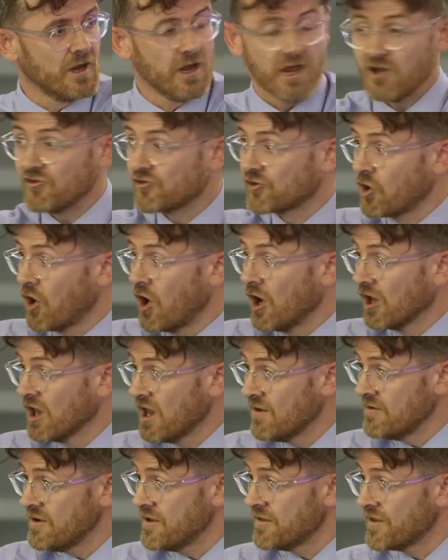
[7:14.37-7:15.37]
It's got
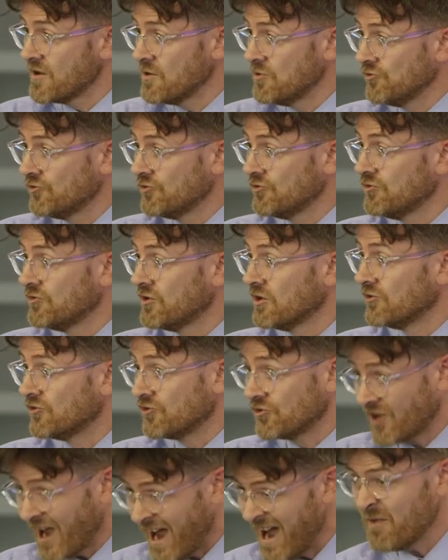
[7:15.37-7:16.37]
11,000
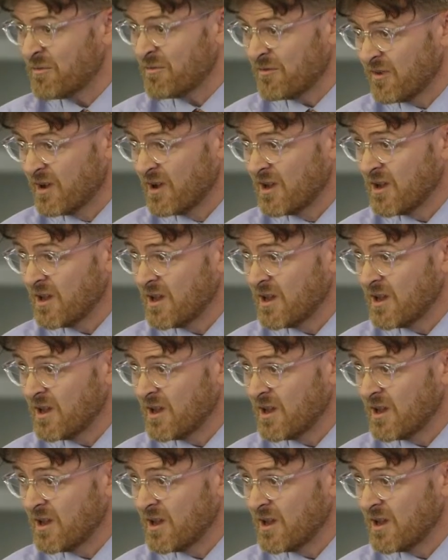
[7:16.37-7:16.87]
staff.